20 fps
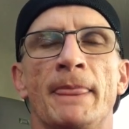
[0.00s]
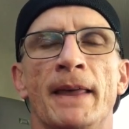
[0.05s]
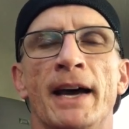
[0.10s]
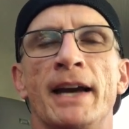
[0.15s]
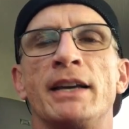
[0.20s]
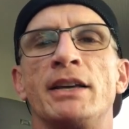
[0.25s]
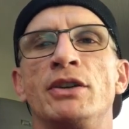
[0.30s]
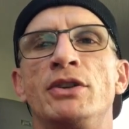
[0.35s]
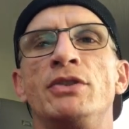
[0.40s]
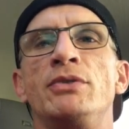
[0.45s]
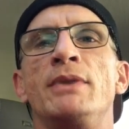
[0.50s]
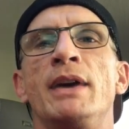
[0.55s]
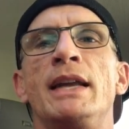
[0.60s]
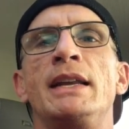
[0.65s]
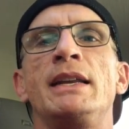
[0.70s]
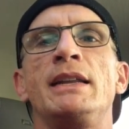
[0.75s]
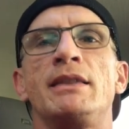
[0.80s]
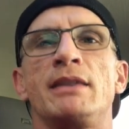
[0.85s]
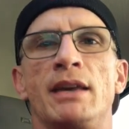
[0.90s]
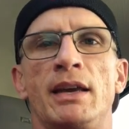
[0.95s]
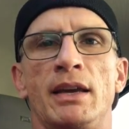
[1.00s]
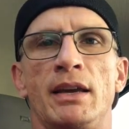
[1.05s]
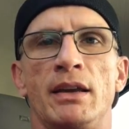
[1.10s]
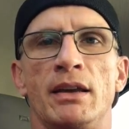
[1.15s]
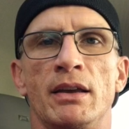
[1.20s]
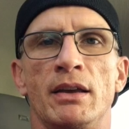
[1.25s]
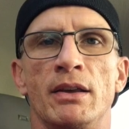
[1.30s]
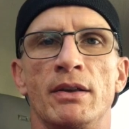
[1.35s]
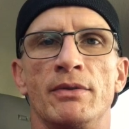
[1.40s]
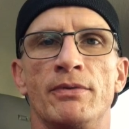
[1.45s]
I can do anything
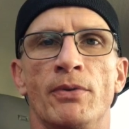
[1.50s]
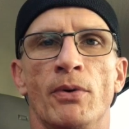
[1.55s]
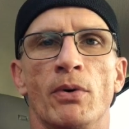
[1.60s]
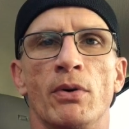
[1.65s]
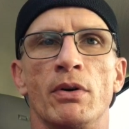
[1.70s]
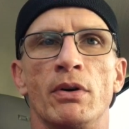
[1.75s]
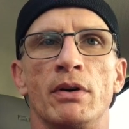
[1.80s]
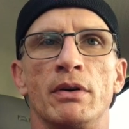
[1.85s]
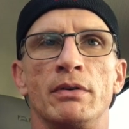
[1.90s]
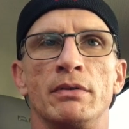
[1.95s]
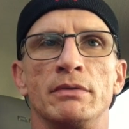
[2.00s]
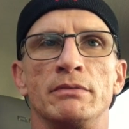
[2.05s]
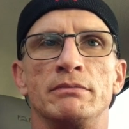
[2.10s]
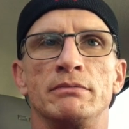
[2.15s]
for